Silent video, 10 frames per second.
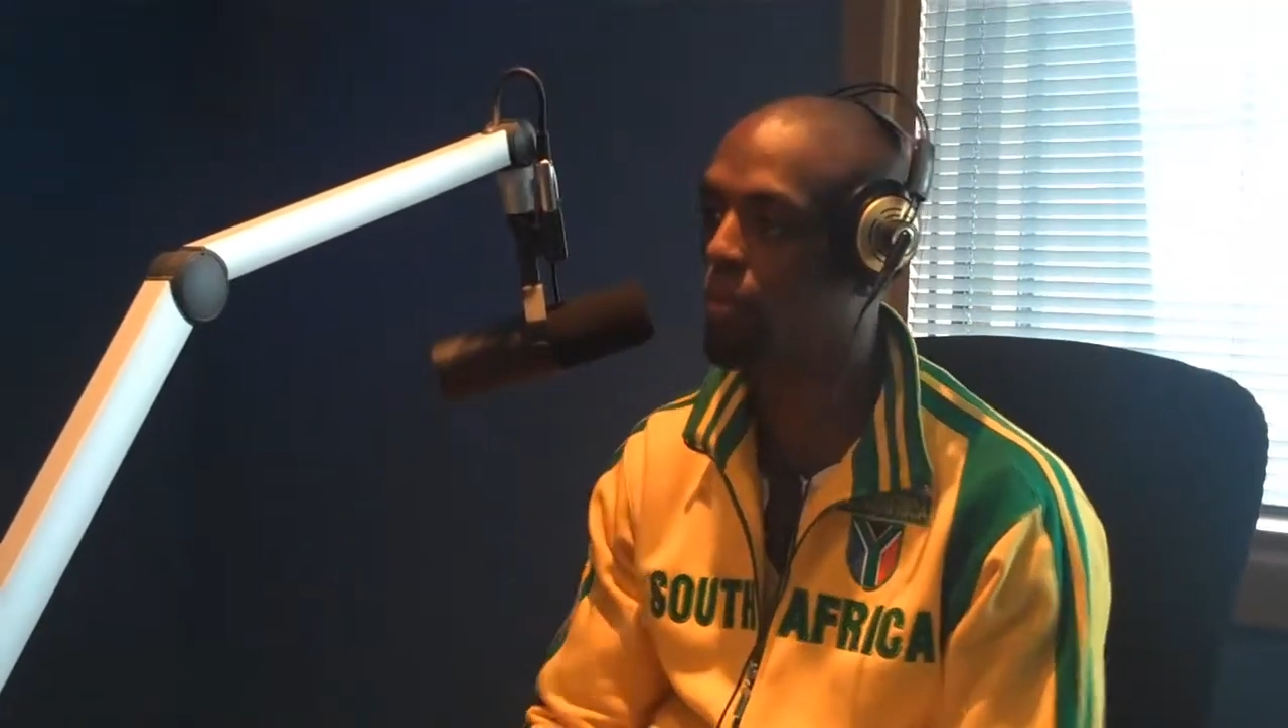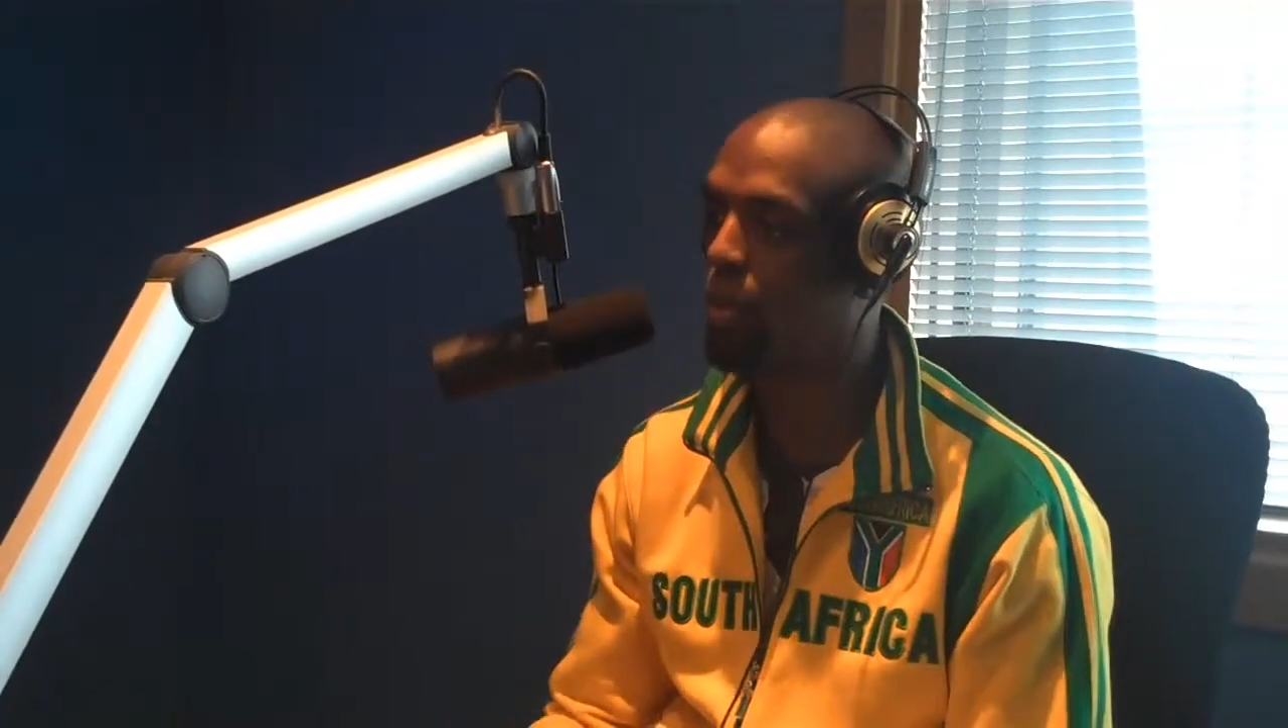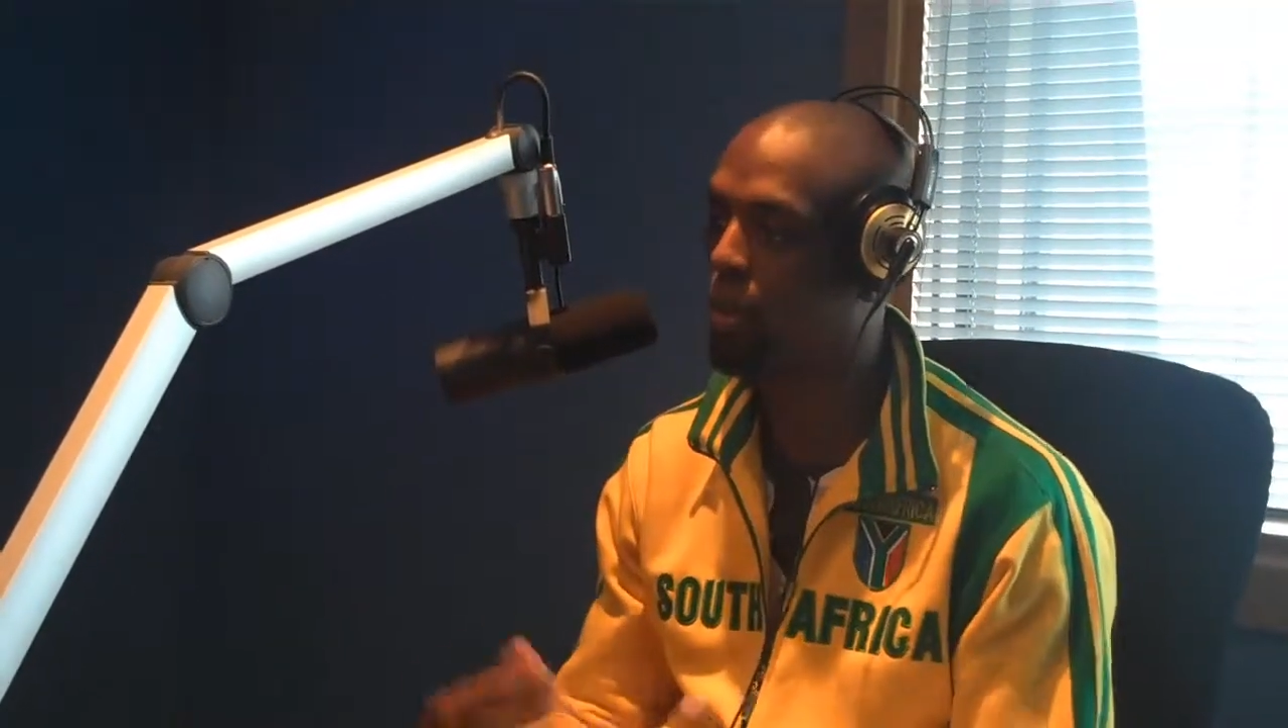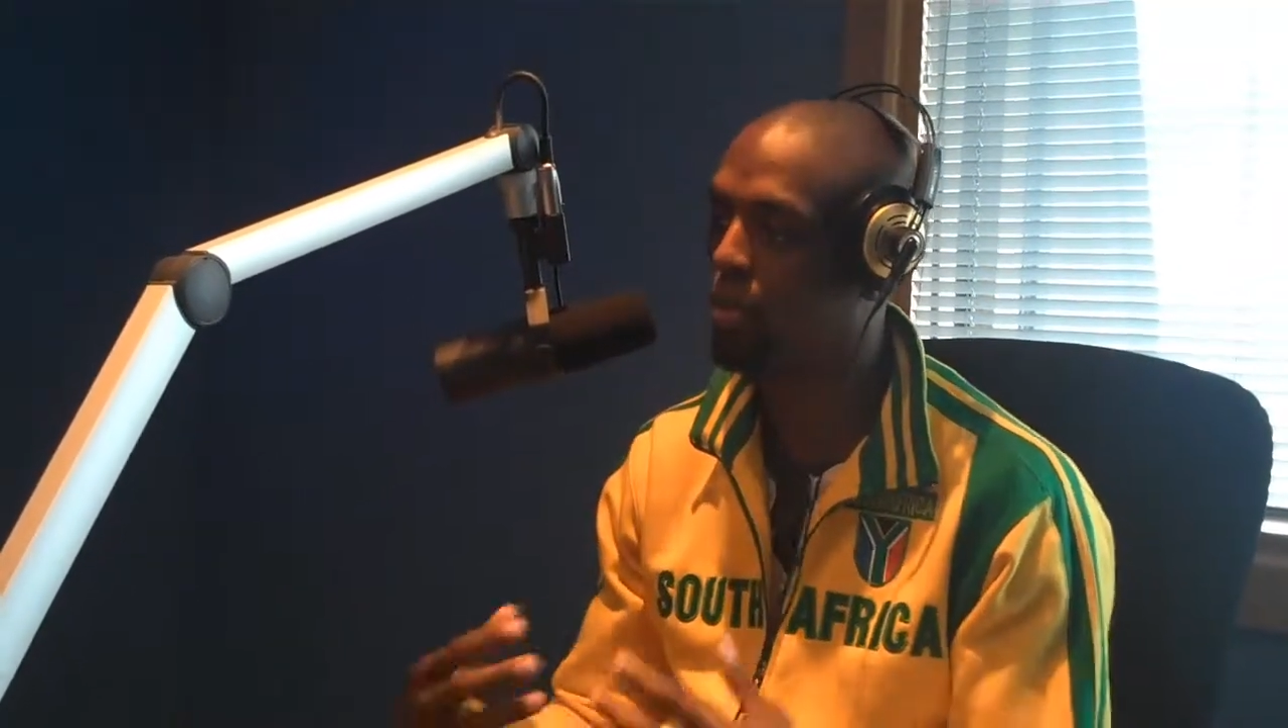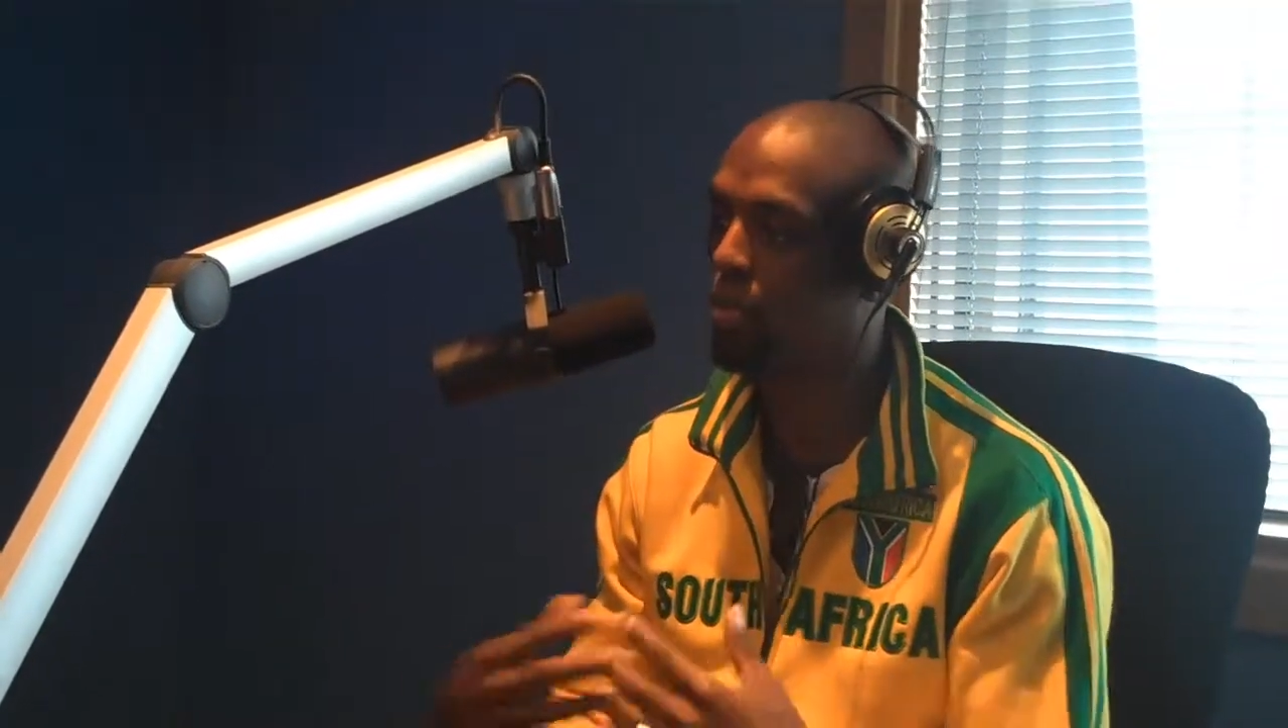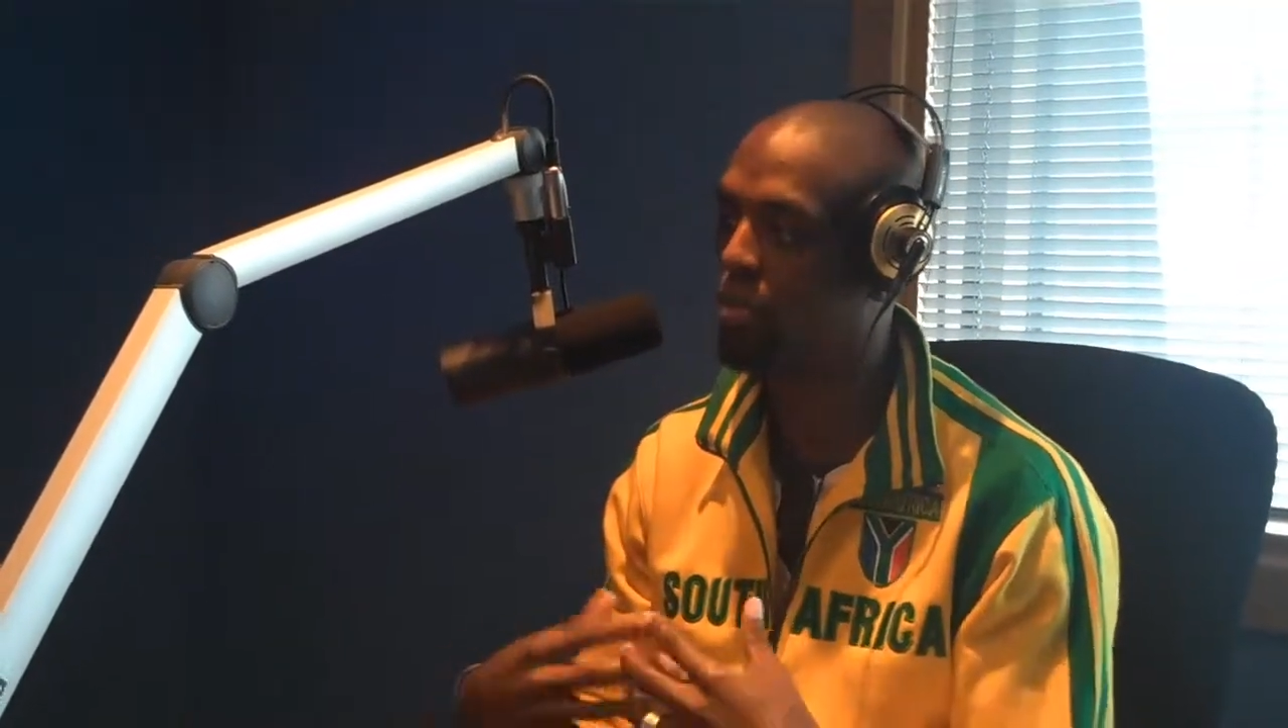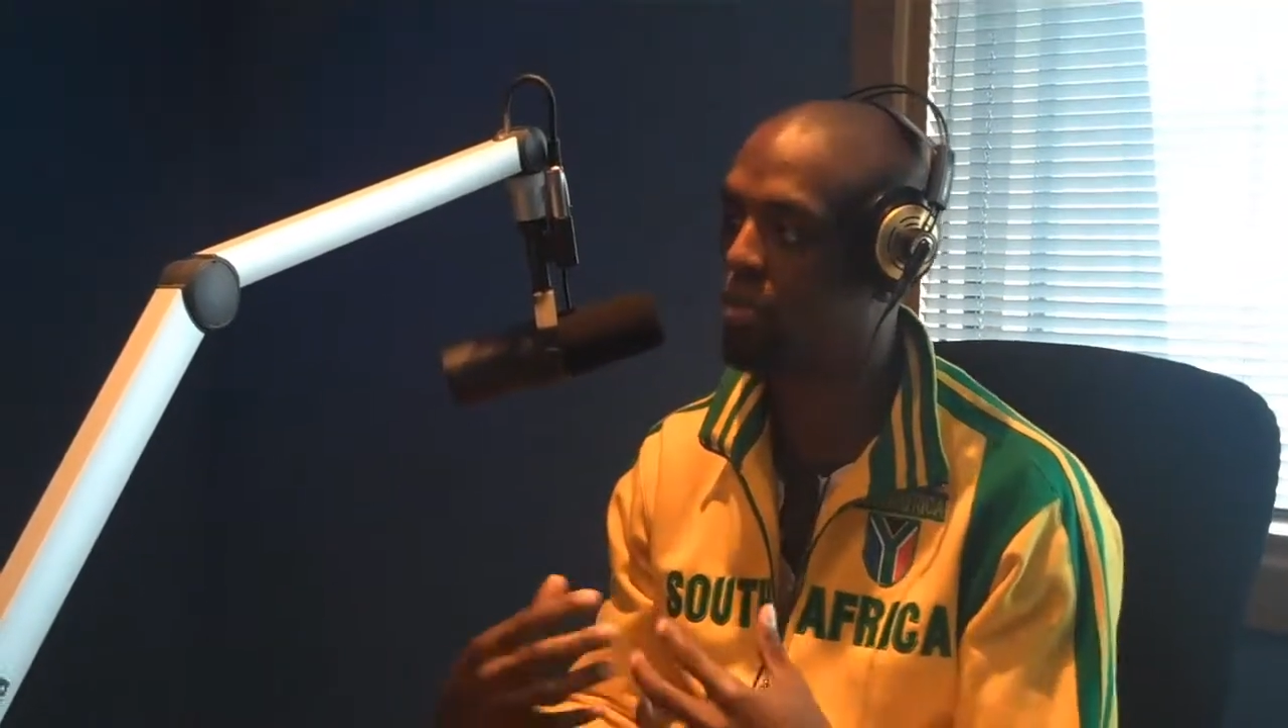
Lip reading: We are so